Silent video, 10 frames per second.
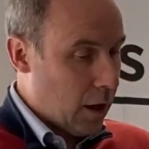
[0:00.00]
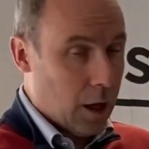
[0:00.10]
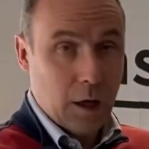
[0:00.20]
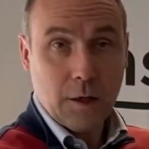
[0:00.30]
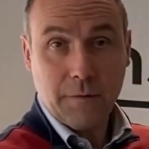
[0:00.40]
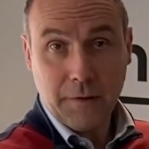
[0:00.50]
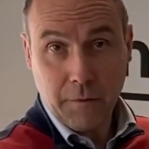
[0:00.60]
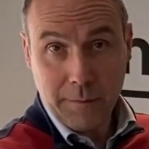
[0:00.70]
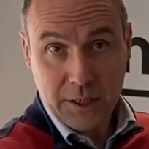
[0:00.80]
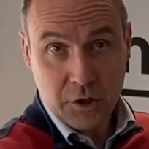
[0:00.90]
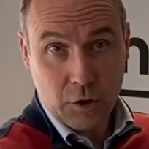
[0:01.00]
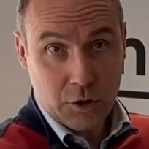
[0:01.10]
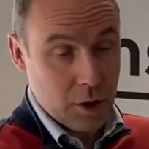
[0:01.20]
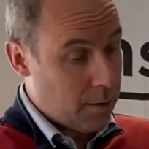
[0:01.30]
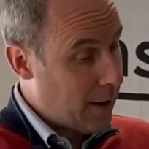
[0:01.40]
A lot of information
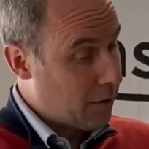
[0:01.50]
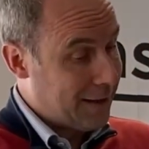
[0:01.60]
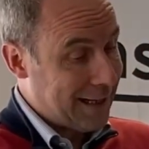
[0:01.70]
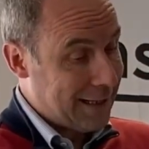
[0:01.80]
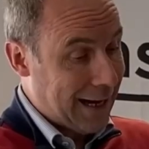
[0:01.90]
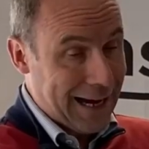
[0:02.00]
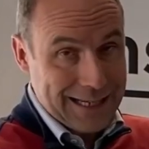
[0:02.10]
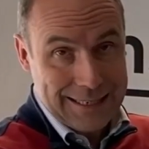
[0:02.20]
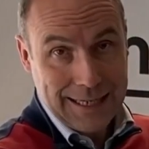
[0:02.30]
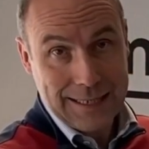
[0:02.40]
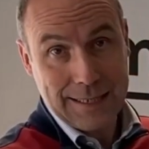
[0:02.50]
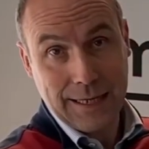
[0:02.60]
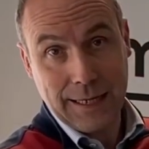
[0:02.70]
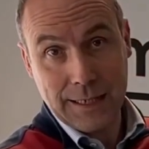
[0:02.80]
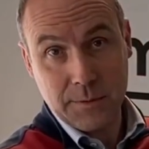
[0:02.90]
also about data access,
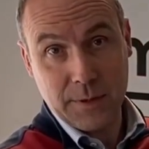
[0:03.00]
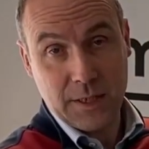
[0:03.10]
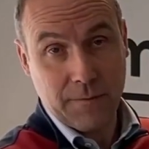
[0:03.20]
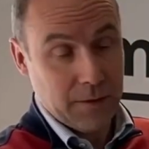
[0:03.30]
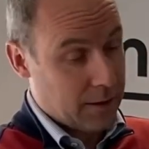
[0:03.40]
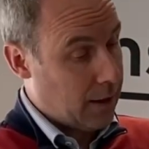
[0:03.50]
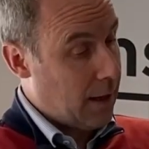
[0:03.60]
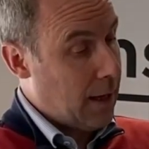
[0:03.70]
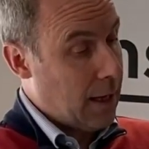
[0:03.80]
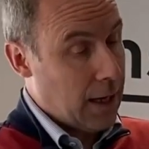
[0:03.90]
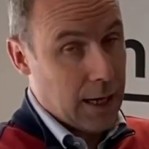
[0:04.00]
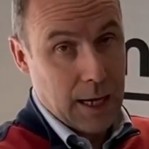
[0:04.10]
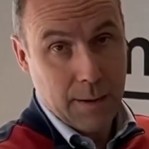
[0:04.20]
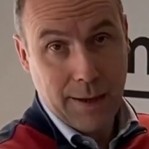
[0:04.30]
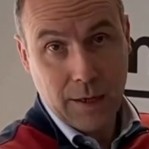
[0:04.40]
and in specific uh,
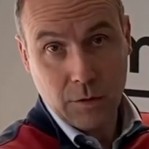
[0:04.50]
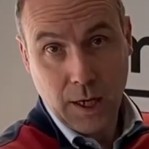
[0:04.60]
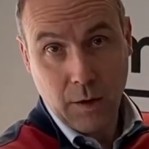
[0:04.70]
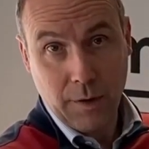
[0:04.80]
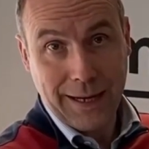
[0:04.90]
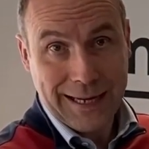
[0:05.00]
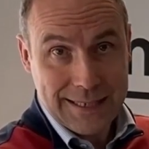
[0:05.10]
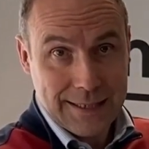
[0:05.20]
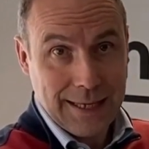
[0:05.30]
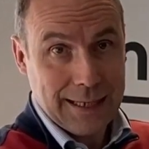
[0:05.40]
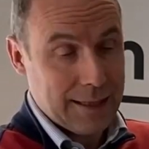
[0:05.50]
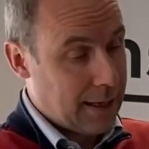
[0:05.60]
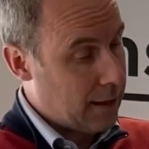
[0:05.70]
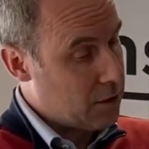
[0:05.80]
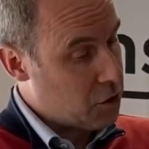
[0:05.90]
about our X
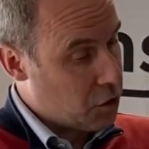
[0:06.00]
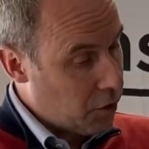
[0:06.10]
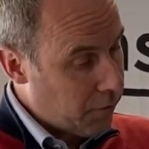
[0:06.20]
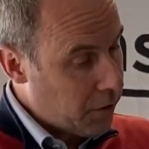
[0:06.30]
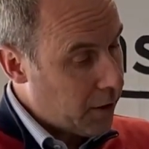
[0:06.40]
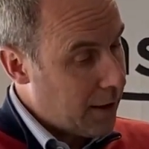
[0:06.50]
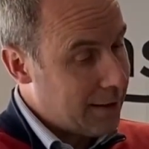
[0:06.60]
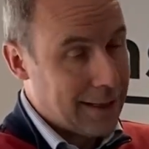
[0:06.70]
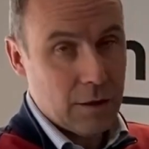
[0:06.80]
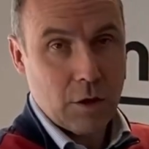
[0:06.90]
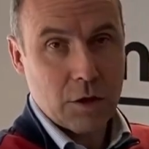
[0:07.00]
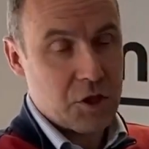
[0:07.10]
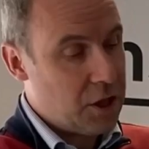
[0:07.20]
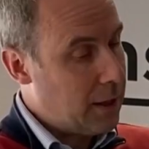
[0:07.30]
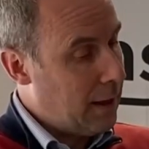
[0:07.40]
data server
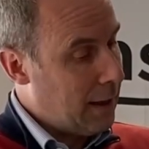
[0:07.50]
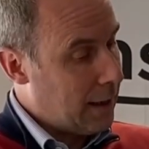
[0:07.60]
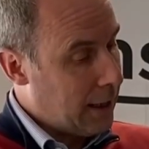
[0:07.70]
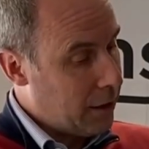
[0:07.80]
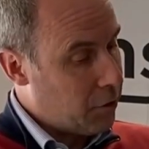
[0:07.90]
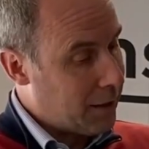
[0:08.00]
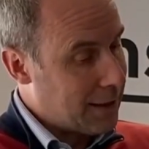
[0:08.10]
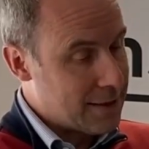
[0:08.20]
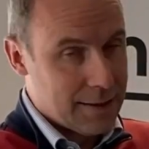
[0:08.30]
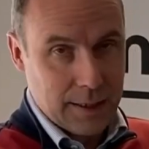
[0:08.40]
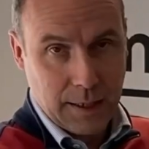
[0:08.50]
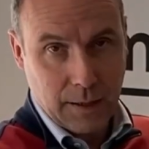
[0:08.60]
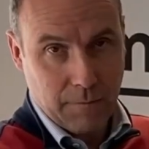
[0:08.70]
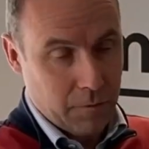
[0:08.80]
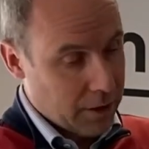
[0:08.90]
technology. Here you can
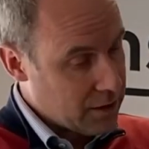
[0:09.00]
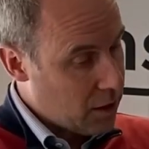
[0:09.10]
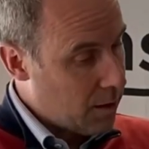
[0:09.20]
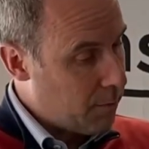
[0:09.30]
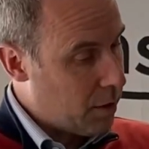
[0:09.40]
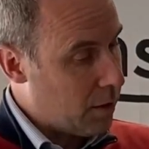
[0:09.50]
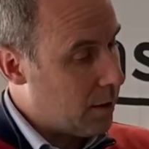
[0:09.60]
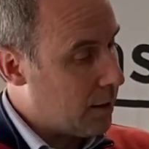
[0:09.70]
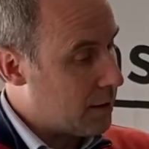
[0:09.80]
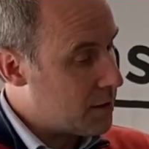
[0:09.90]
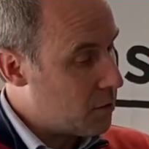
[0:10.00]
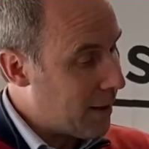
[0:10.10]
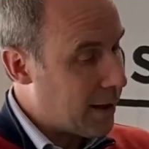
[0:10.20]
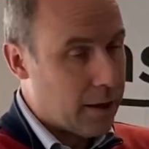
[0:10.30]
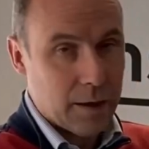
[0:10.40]
see, for example, uh,
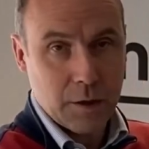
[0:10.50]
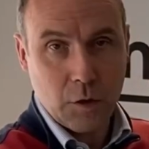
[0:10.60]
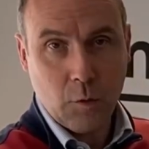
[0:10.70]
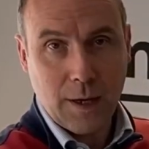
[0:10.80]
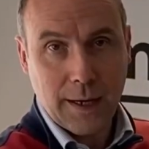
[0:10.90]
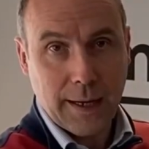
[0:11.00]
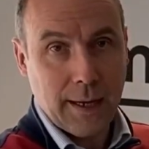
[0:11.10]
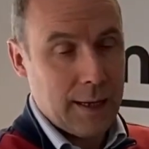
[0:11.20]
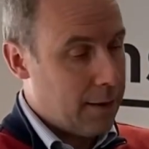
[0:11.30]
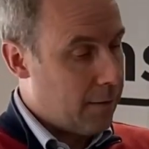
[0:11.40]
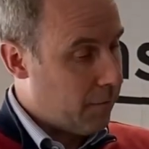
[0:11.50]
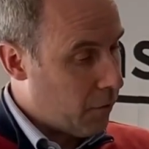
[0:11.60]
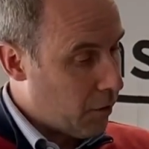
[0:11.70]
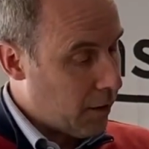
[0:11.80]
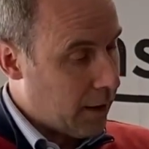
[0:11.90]
Swagger U I
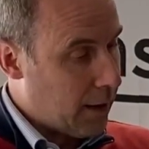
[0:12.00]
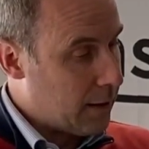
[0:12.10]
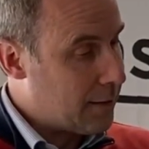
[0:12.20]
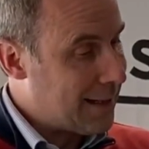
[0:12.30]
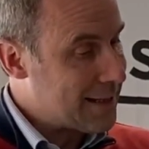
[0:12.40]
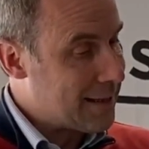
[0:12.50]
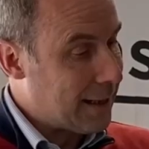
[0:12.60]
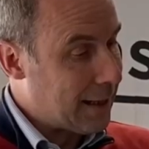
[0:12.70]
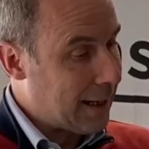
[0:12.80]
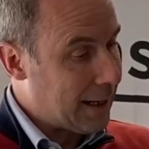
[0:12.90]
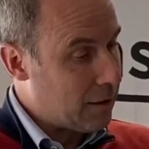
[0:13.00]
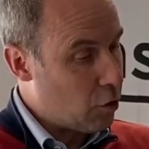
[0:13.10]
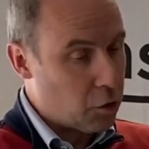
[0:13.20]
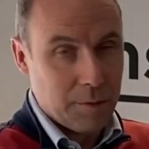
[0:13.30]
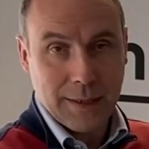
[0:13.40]
for uh, testing and
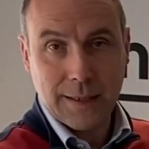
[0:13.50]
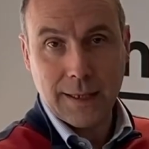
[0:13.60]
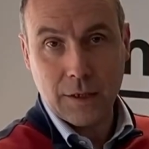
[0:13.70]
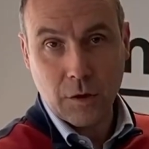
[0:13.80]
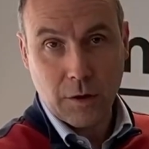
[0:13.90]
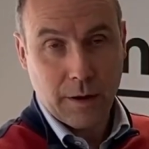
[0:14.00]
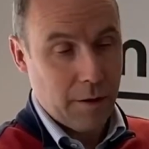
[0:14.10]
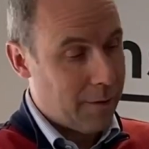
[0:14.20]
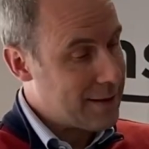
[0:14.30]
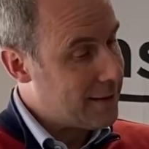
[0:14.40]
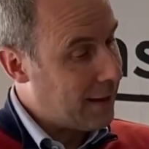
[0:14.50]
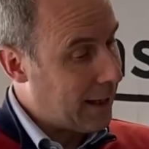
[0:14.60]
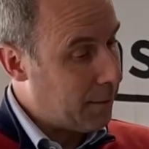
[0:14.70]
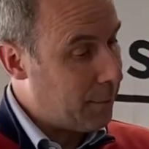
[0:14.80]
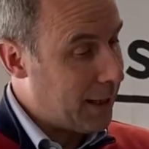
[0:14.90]
documenting your REST
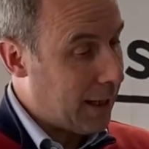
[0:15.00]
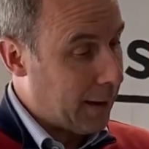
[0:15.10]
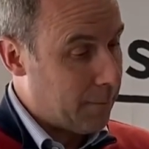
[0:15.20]
A P I.